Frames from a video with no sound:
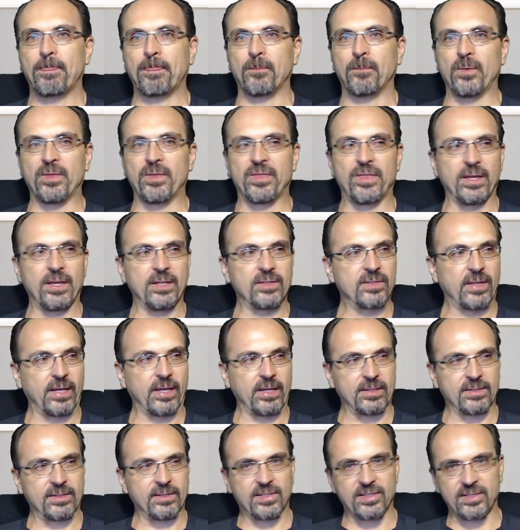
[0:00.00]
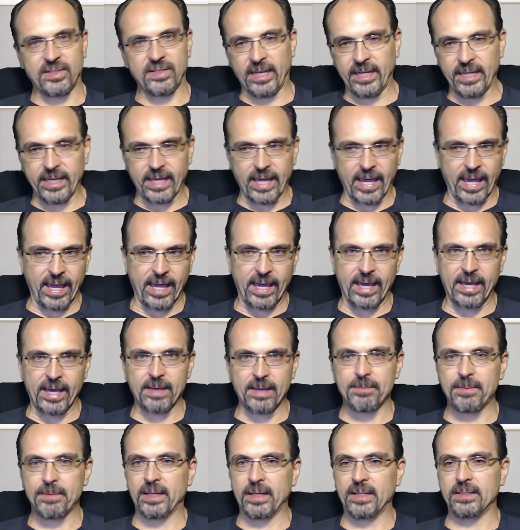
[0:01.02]
with things like
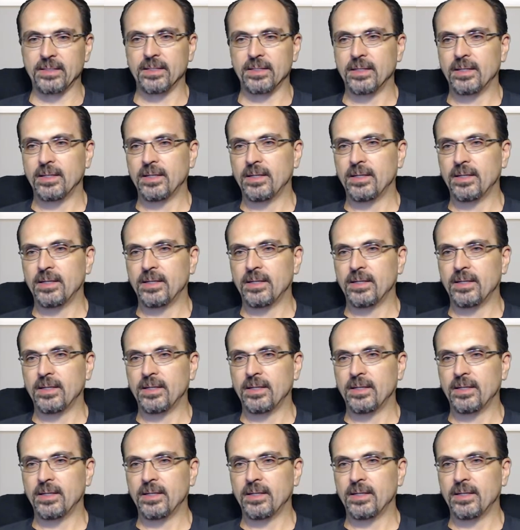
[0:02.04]
Steadicam and